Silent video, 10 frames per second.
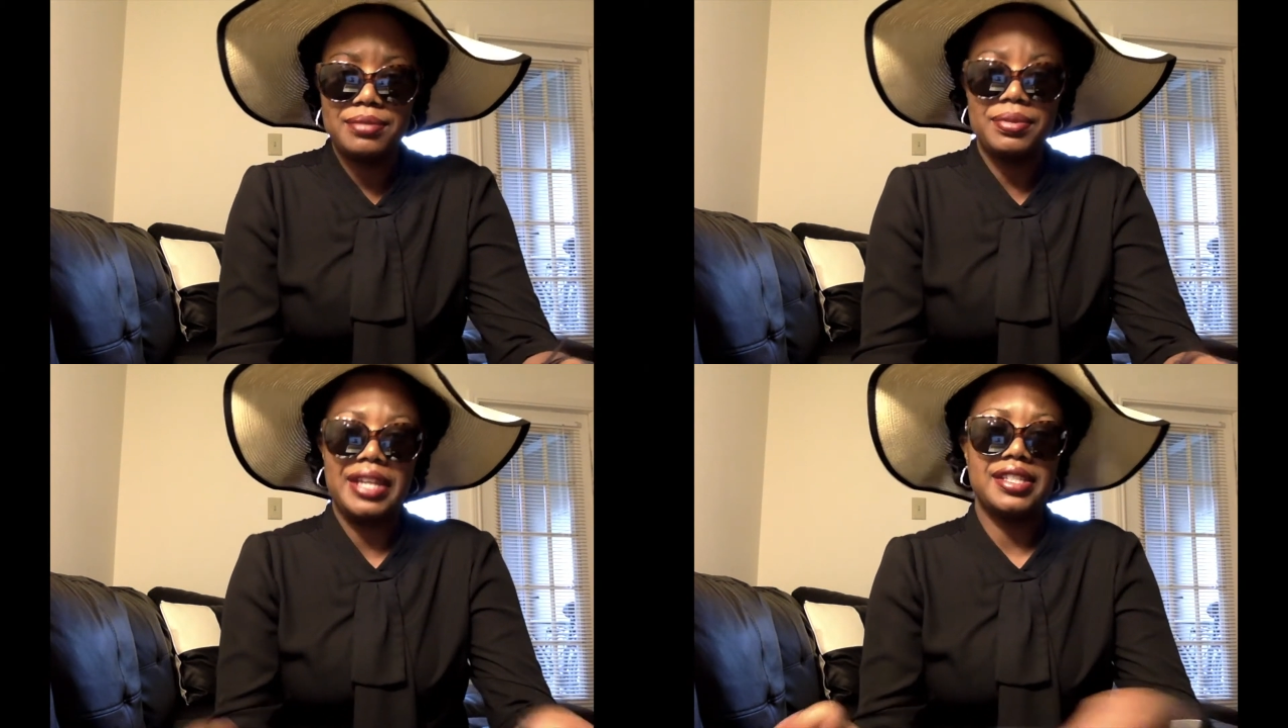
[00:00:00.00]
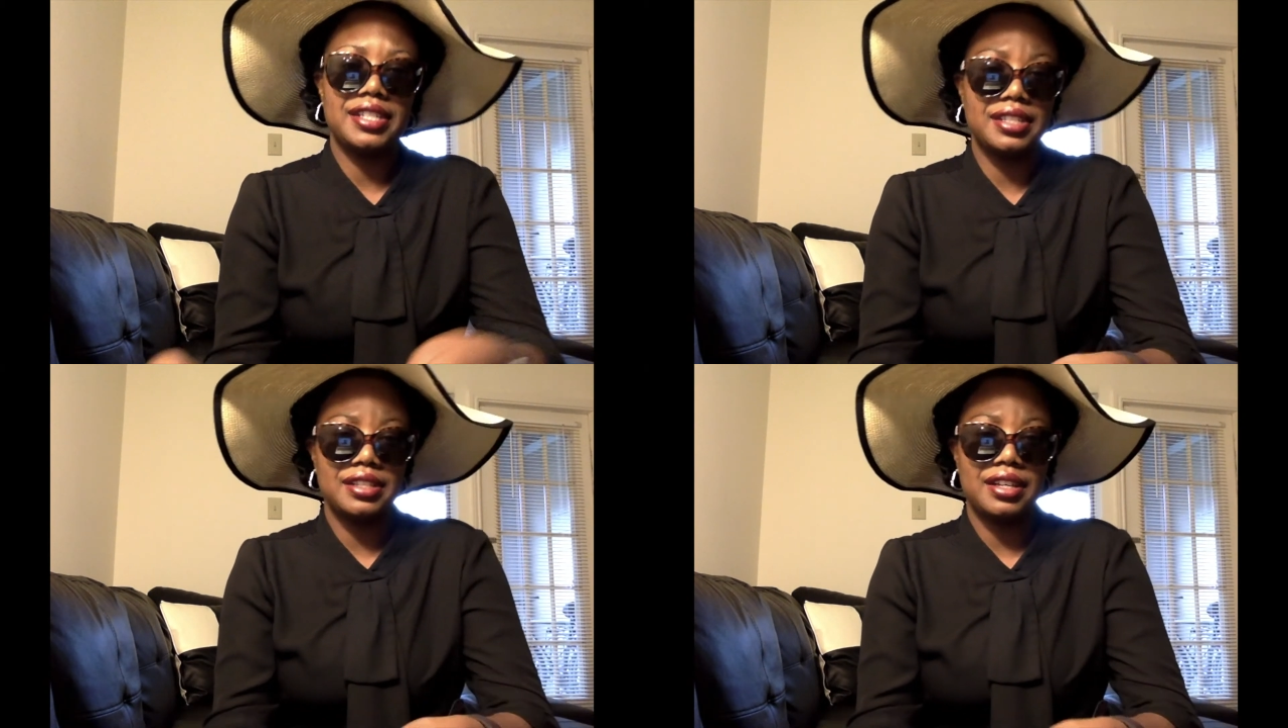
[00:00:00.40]
because
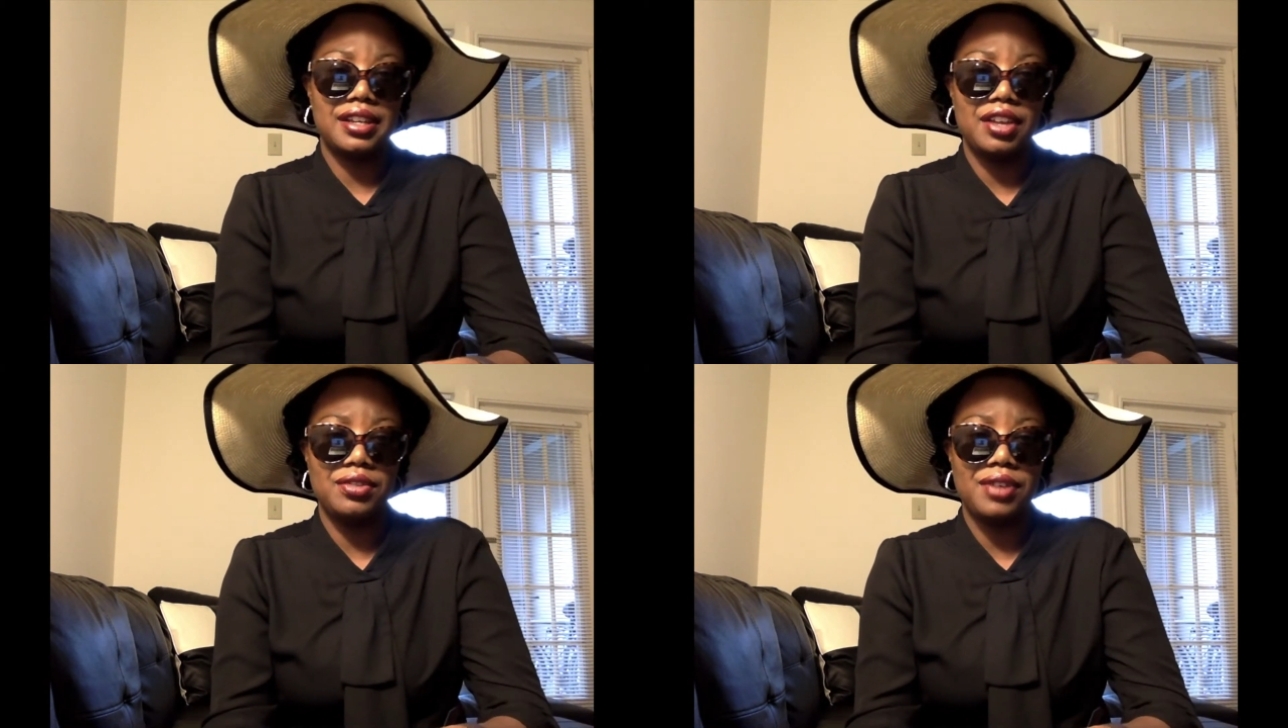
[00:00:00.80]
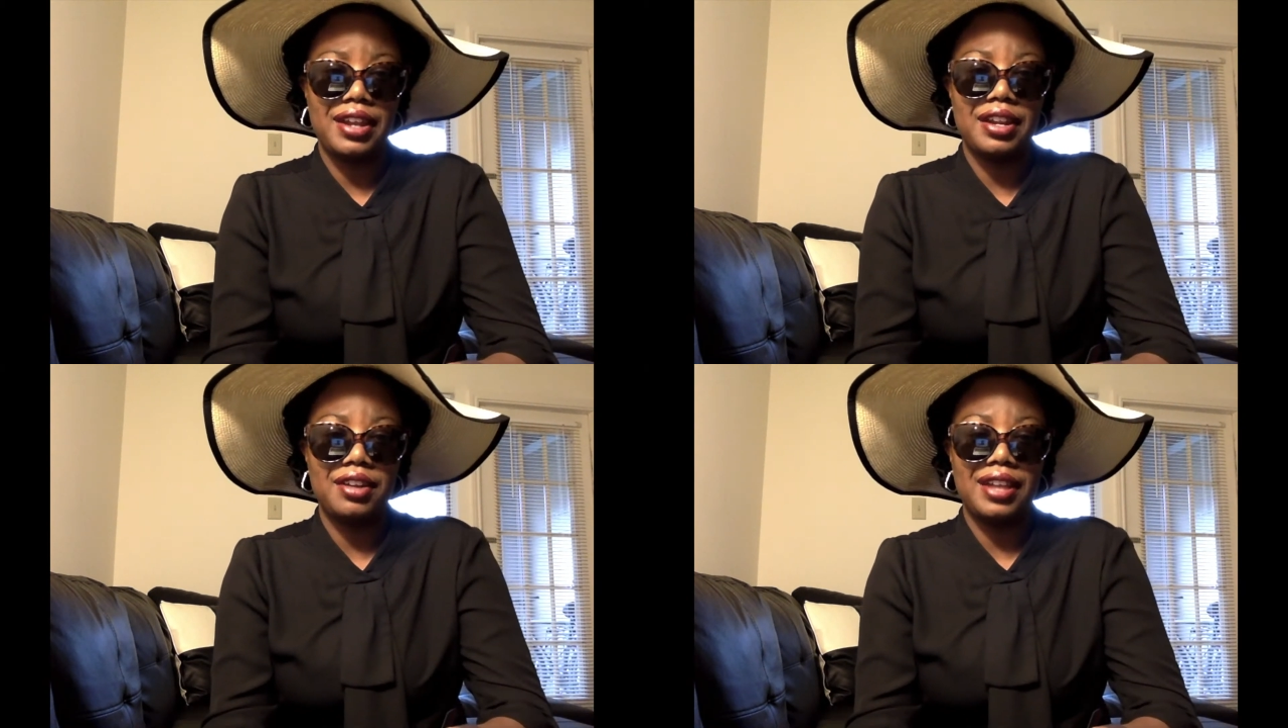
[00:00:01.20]
this is a
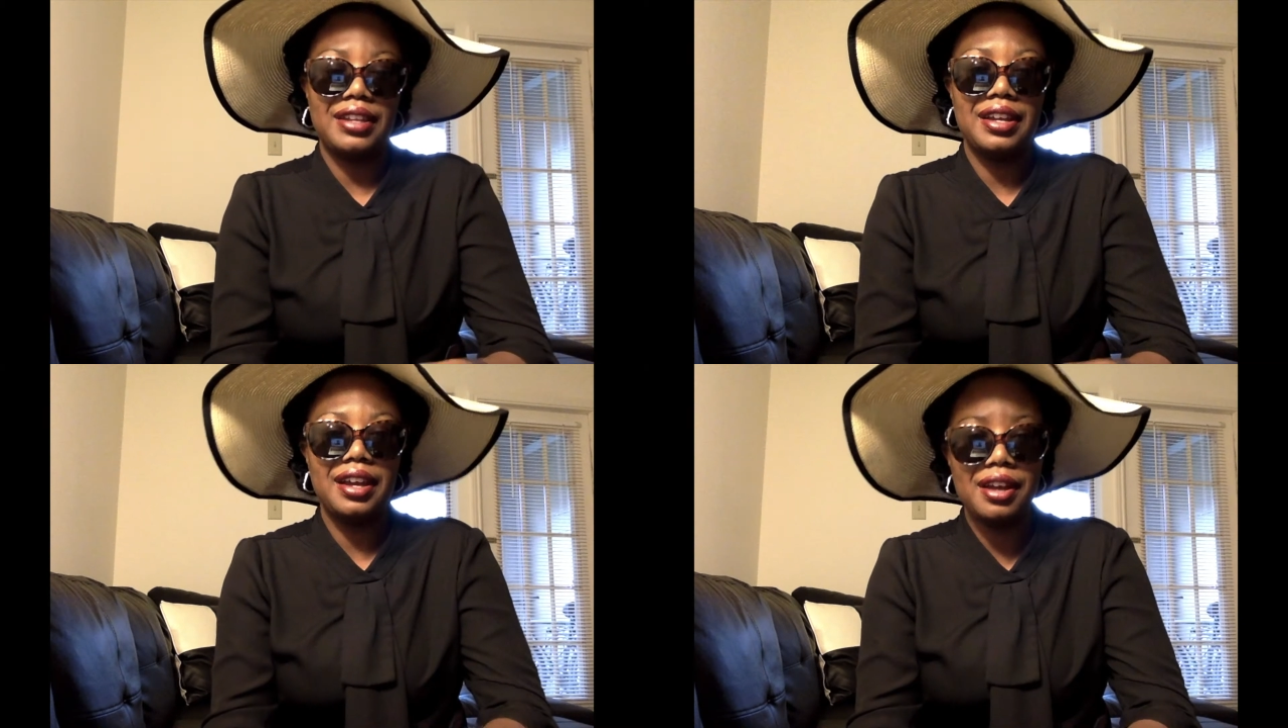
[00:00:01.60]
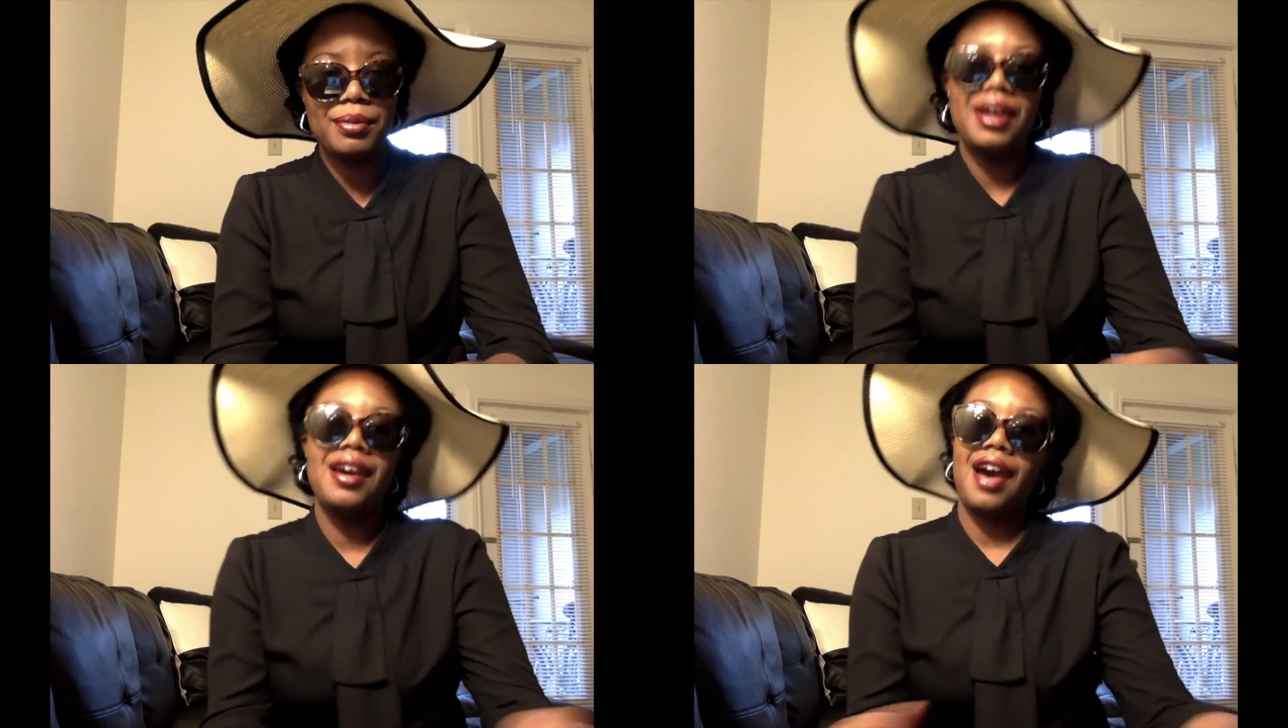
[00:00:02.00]
United airline hub.
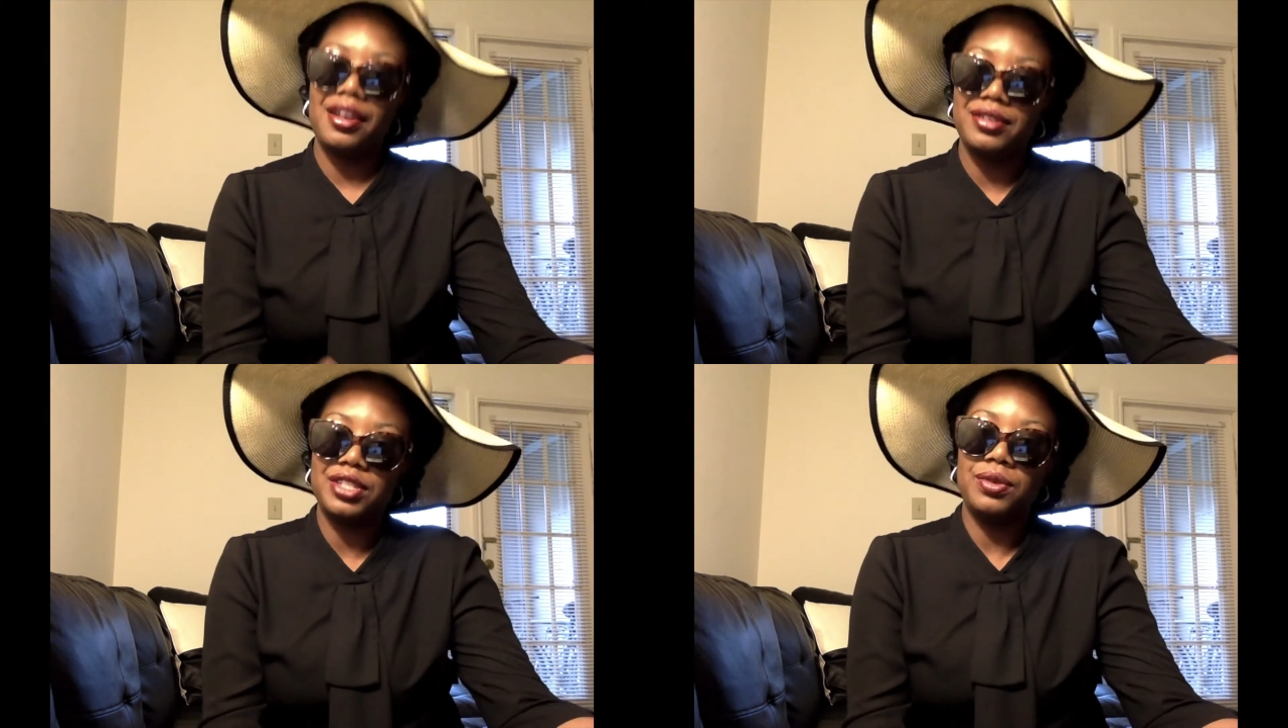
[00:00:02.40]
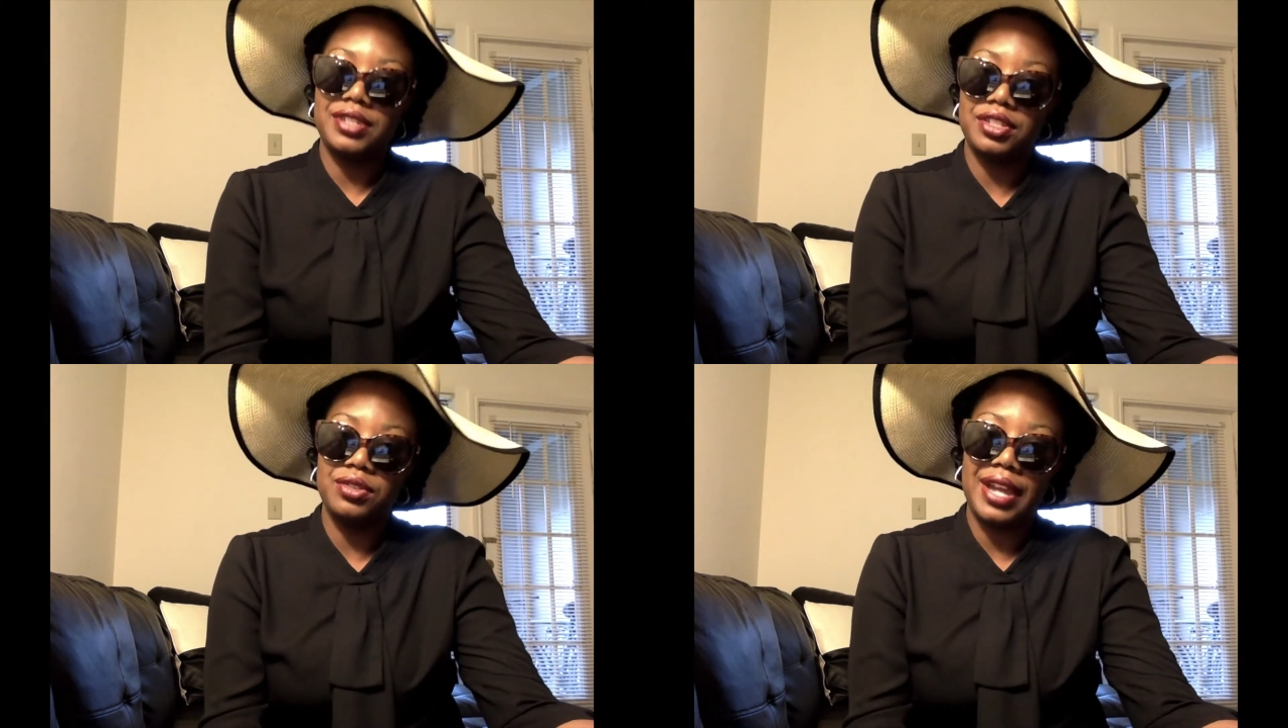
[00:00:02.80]
I use it
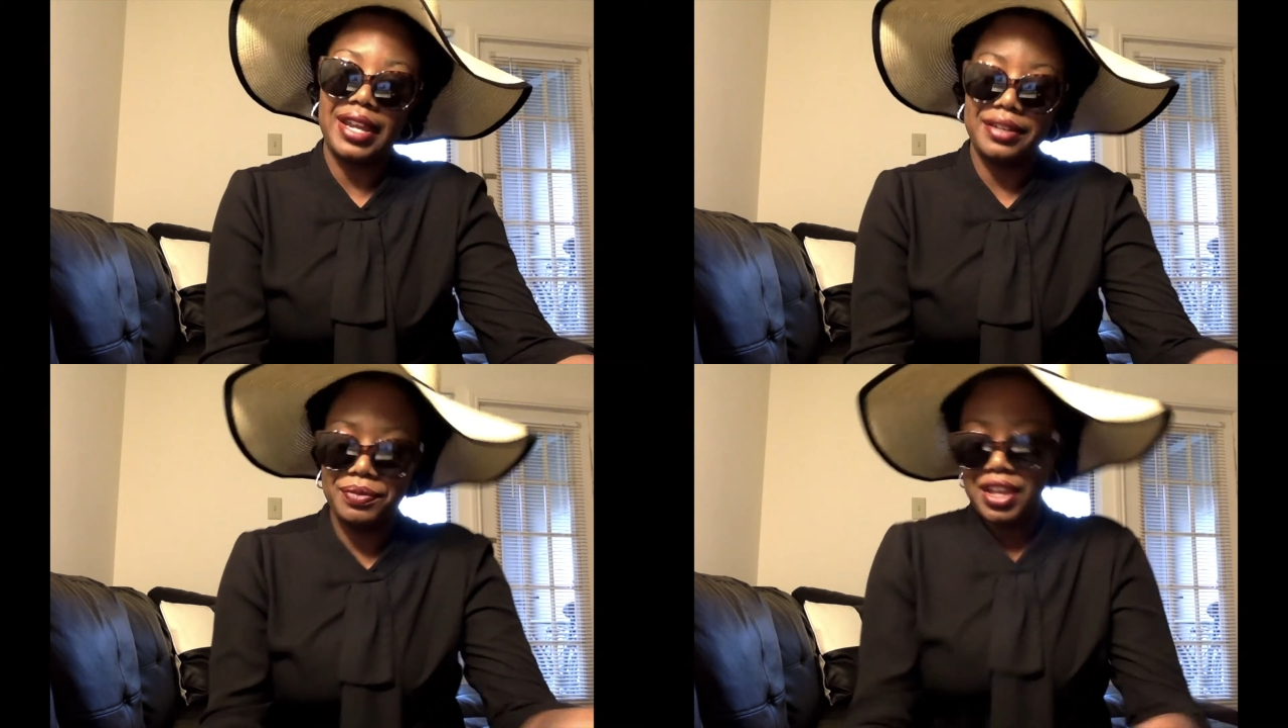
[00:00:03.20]
towards United.